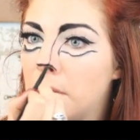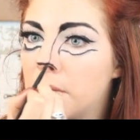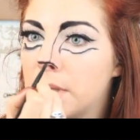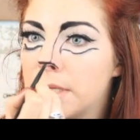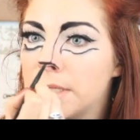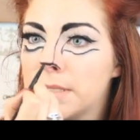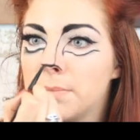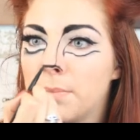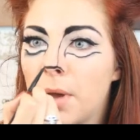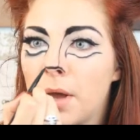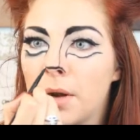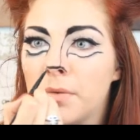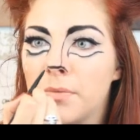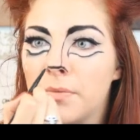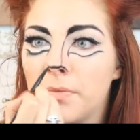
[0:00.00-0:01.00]
of this
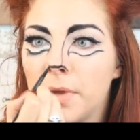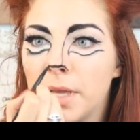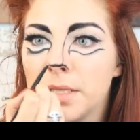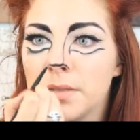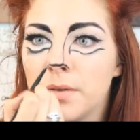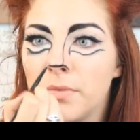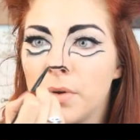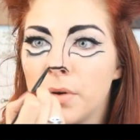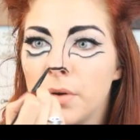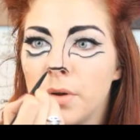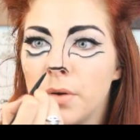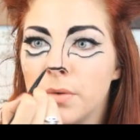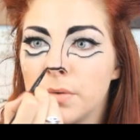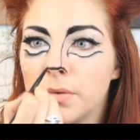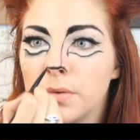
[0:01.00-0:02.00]
bottom face of your
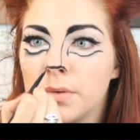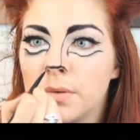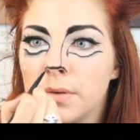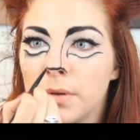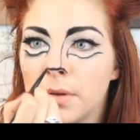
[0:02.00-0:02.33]
nose.